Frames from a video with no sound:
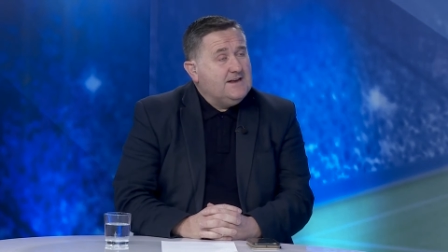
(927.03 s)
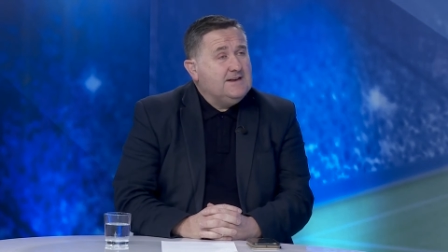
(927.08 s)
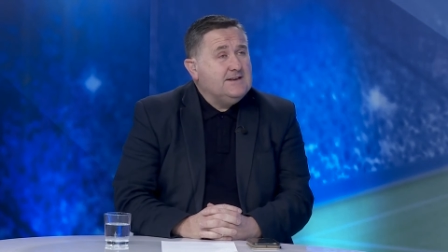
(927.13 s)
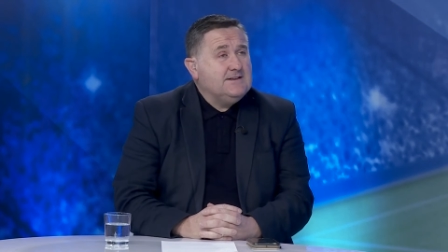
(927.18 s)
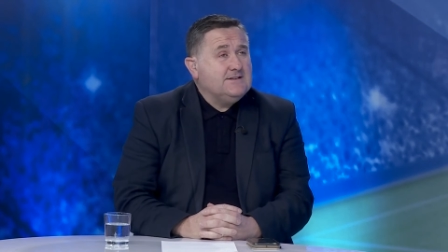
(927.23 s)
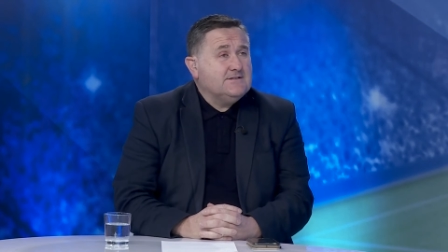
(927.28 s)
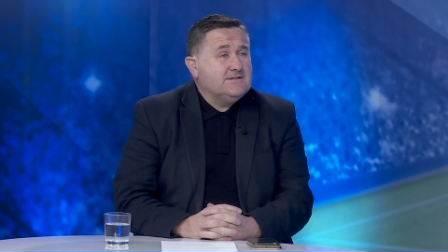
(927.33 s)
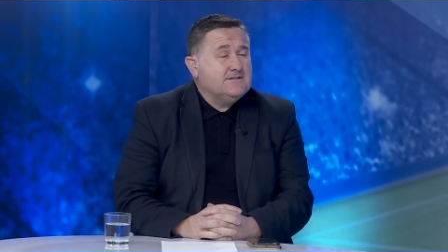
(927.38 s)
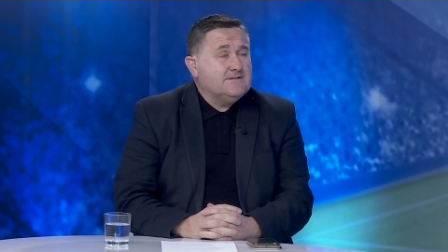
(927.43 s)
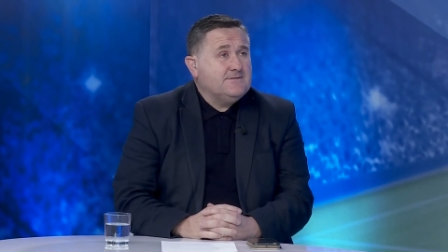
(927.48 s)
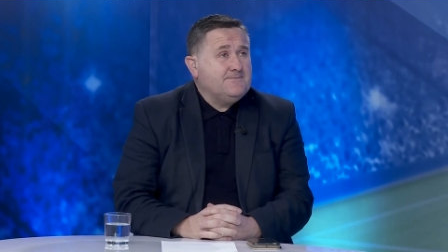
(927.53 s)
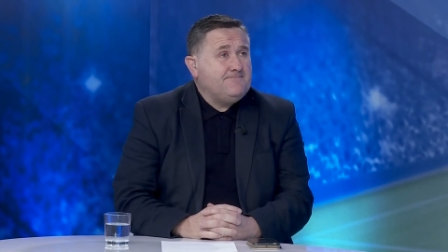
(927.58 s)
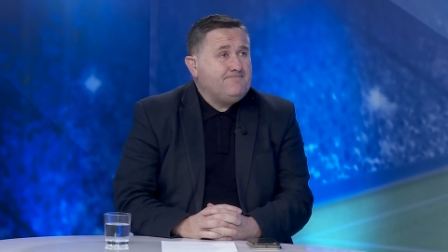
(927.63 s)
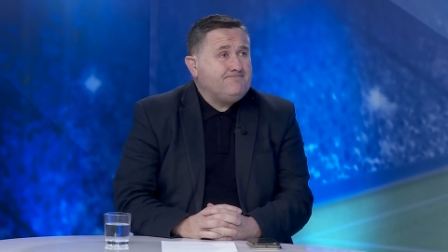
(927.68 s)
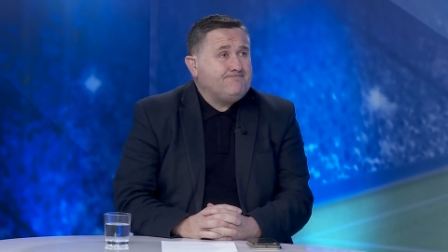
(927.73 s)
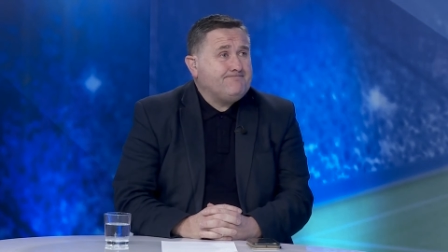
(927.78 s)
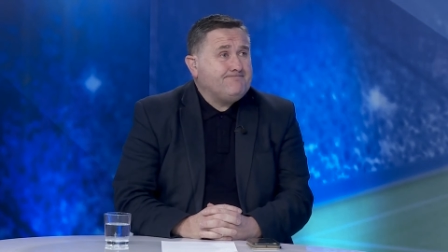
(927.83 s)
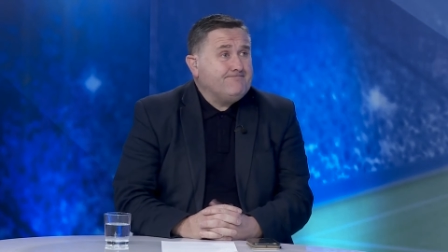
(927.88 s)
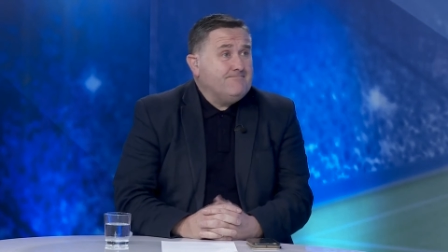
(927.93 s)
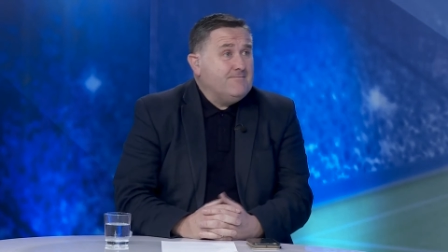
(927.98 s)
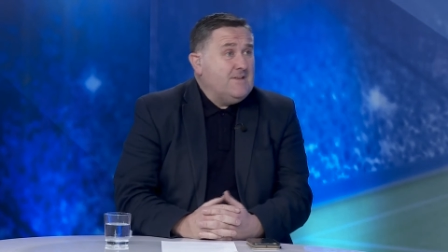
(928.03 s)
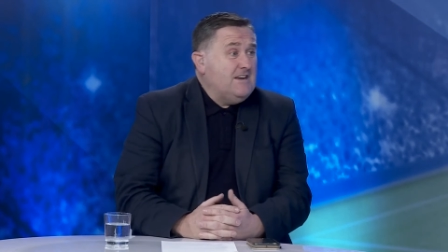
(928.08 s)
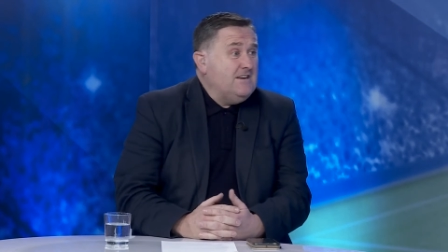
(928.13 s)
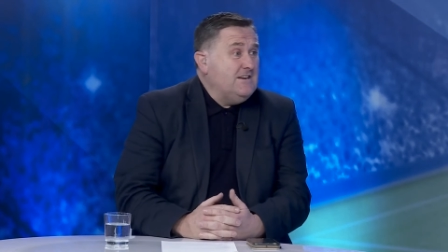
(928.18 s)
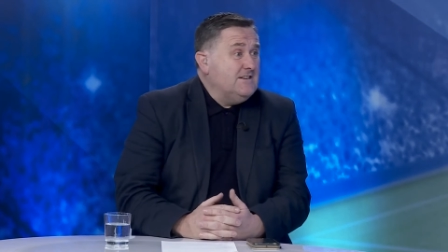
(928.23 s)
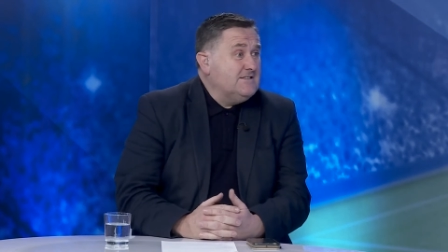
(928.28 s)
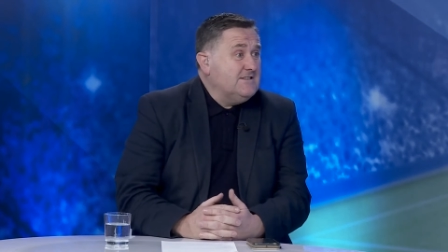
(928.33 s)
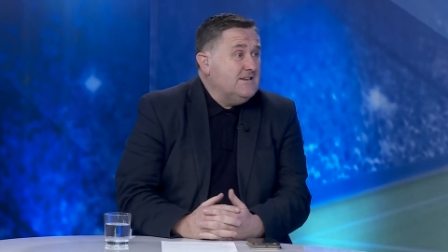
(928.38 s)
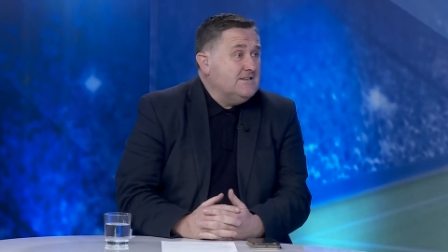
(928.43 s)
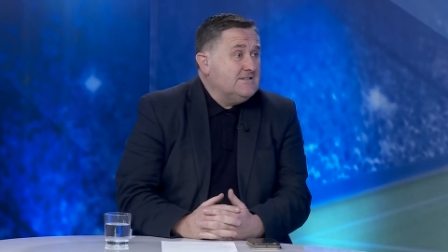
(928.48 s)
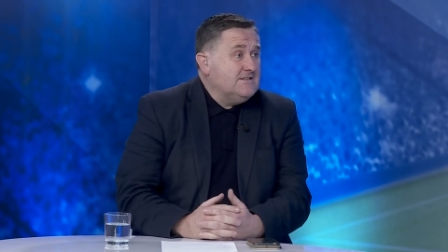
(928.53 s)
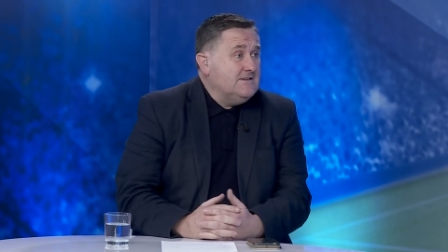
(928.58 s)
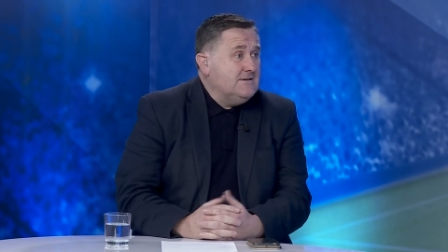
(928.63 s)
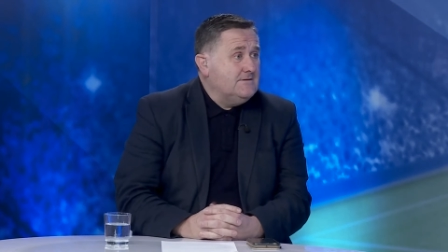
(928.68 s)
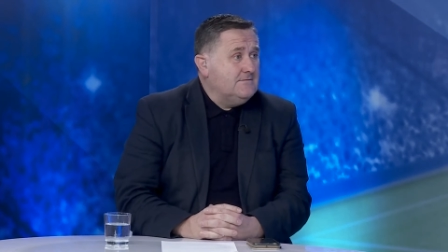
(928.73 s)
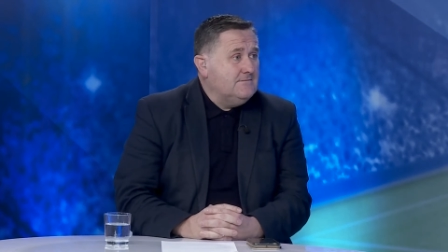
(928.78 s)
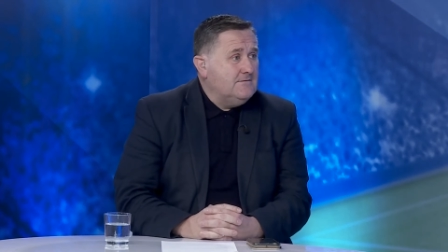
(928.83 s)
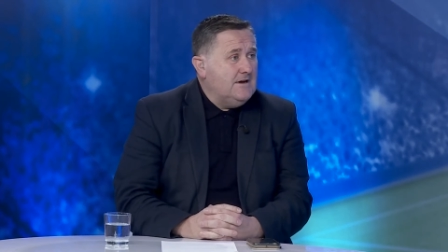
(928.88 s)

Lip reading: is your sister,